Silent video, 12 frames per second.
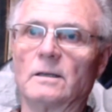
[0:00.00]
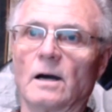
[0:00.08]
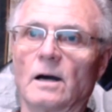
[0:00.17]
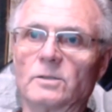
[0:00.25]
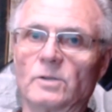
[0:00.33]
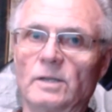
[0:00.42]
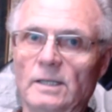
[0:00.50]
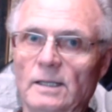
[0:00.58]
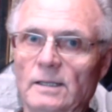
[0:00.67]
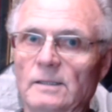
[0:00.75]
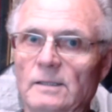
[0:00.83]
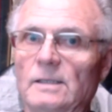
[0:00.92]
Cauldron
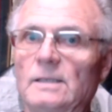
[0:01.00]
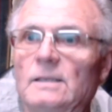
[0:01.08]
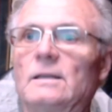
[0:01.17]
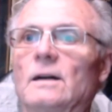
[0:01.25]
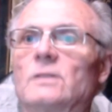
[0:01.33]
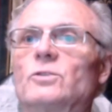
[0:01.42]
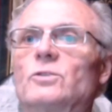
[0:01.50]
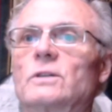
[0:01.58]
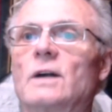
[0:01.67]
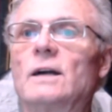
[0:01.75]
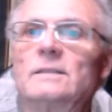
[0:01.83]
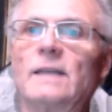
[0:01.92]
in the
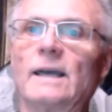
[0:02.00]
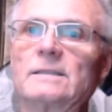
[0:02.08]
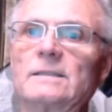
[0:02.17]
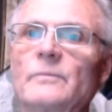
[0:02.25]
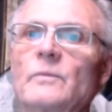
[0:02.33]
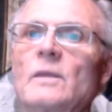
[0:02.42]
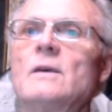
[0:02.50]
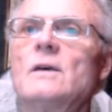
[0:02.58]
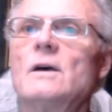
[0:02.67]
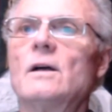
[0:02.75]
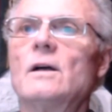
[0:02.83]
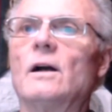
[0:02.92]
cultural context.
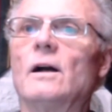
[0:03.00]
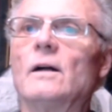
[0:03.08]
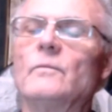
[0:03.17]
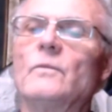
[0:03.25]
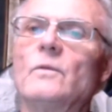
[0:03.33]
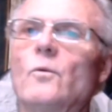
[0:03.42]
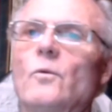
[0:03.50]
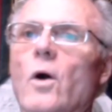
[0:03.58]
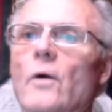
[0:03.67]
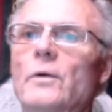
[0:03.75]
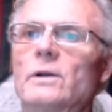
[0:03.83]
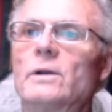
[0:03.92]

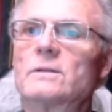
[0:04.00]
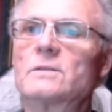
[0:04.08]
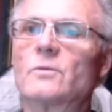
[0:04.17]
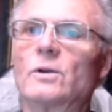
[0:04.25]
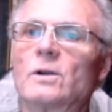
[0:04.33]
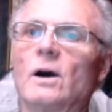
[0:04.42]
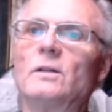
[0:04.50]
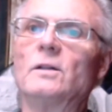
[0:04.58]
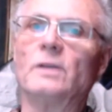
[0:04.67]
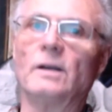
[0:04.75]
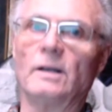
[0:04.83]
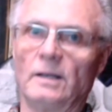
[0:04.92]
Warriors were
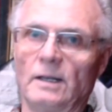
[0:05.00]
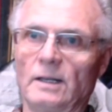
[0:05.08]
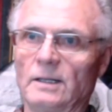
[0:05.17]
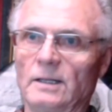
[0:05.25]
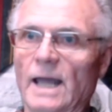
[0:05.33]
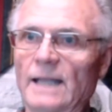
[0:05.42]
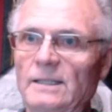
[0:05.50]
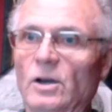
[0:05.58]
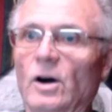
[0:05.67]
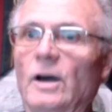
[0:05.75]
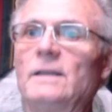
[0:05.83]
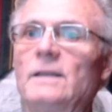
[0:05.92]
called
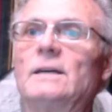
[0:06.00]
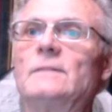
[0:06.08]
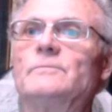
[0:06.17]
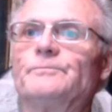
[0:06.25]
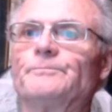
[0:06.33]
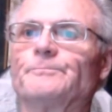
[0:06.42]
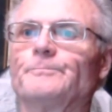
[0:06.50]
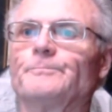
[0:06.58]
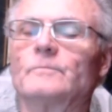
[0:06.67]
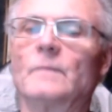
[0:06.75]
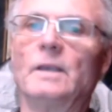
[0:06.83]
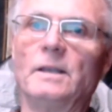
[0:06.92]
latioi
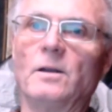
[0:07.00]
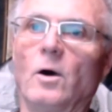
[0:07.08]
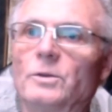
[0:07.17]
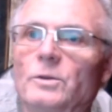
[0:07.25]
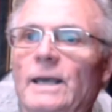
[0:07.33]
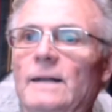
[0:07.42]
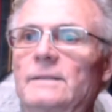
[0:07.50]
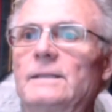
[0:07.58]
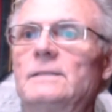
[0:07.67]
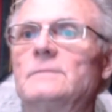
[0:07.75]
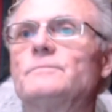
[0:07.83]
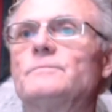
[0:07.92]
in Old
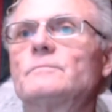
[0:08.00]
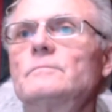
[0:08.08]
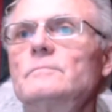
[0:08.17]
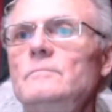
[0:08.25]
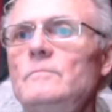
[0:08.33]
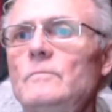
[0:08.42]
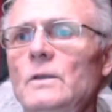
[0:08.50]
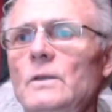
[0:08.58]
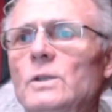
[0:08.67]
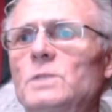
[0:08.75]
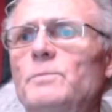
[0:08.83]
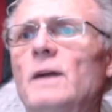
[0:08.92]
Celtic,
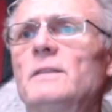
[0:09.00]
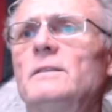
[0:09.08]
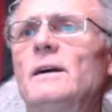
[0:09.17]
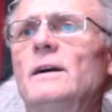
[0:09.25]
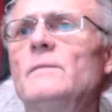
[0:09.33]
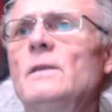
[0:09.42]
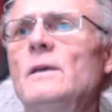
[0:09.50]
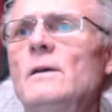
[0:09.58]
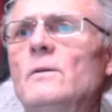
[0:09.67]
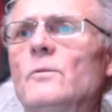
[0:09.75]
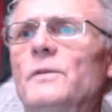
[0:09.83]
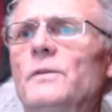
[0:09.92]
which punned
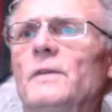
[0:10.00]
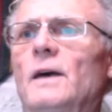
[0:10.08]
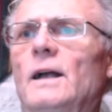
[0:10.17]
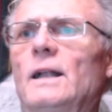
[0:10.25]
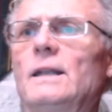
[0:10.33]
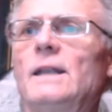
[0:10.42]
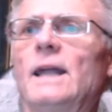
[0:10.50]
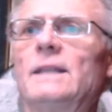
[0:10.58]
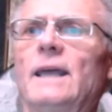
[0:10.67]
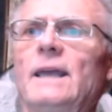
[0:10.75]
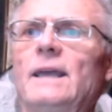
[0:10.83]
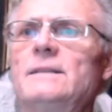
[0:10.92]
with
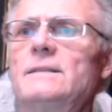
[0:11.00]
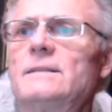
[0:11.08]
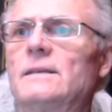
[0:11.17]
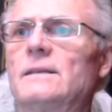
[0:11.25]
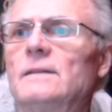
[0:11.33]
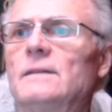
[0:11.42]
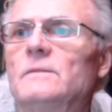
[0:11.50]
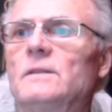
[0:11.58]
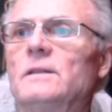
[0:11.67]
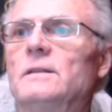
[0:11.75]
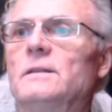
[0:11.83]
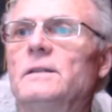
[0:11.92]
lateis,
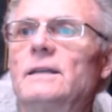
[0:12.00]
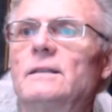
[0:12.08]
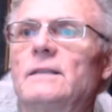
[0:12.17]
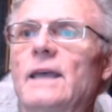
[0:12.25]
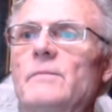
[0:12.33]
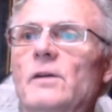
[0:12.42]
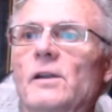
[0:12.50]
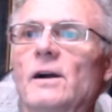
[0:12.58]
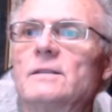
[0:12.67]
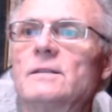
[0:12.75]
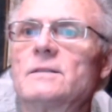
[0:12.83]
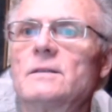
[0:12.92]

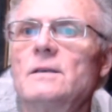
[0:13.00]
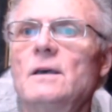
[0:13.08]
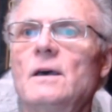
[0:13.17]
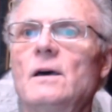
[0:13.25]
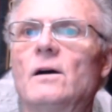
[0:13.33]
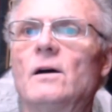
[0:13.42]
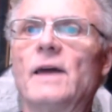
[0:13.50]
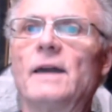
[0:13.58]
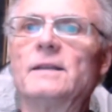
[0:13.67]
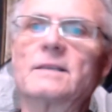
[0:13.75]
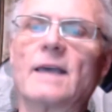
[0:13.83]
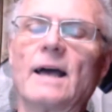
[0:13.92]
nictemerons,
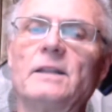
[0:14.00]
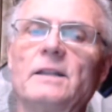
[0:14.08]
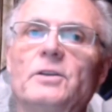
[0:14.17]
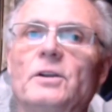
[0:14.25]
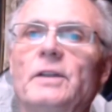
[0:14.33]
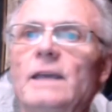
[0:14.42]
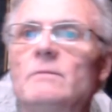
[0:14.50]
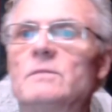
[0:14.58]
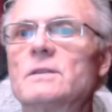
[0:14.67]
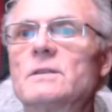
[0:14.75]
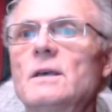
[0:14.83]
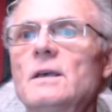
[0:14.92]
that is calendar
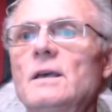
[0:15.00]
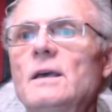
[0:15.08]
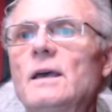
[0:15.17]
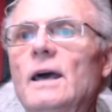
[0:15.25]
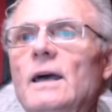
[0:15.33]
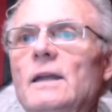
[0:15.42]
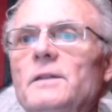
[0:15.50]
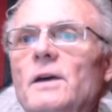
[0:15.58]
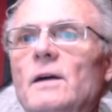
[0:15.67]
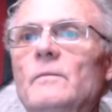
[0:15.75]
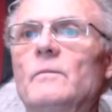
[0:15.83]
names. And